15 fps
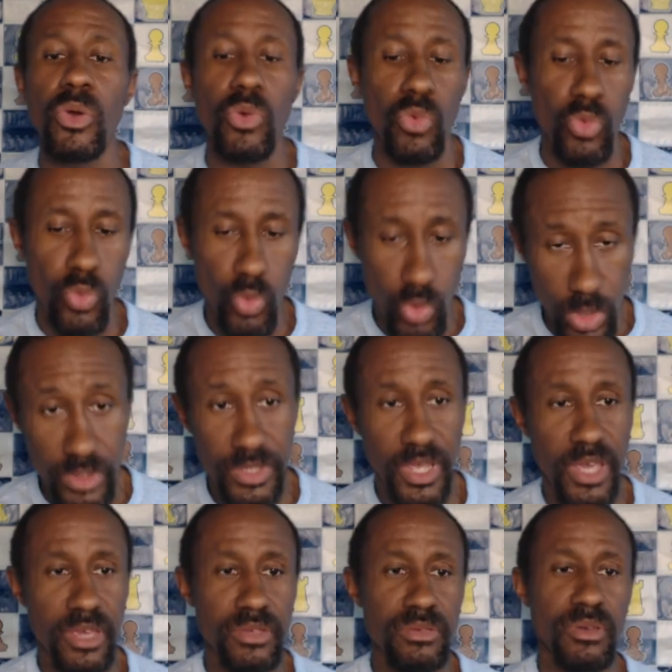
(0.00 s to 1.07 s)
rook
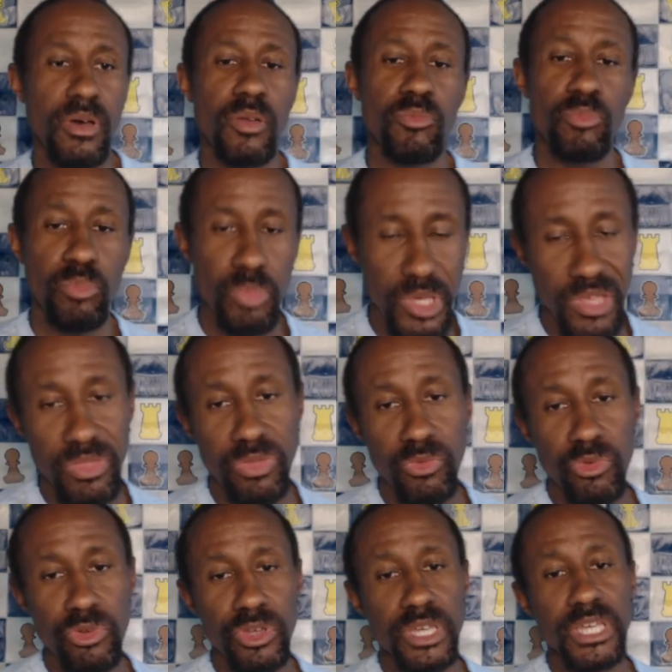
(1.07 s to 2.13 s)
takes on
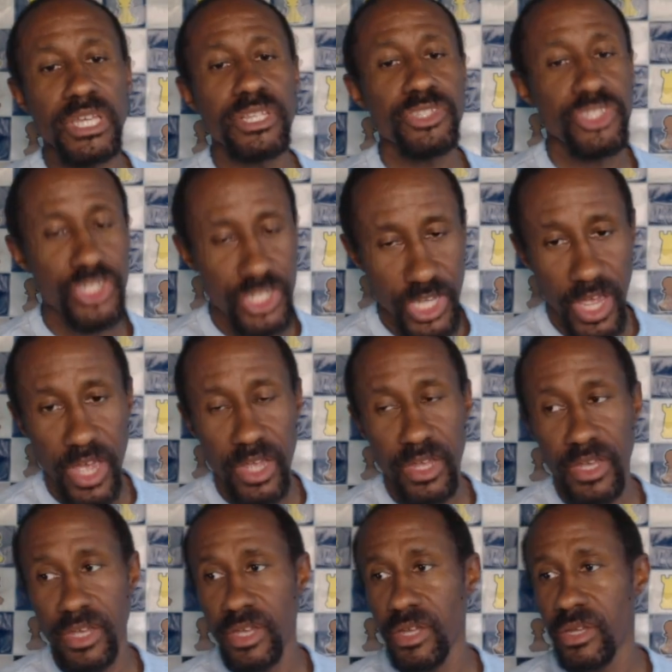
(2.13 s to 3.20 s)
B3
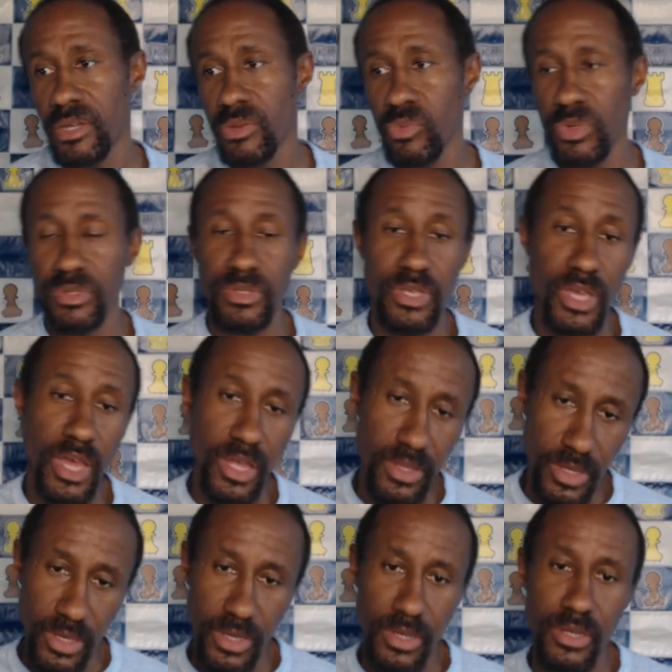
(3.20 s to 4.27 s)
check. What's the
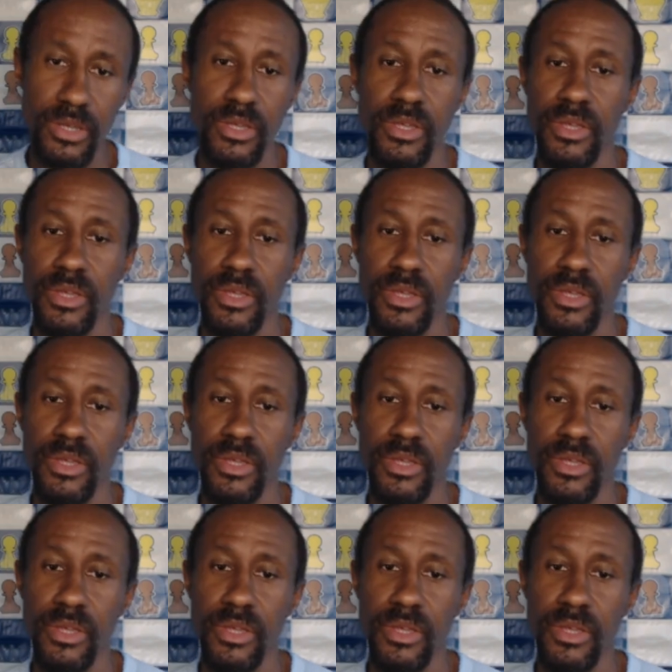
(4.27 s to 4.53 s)
idea?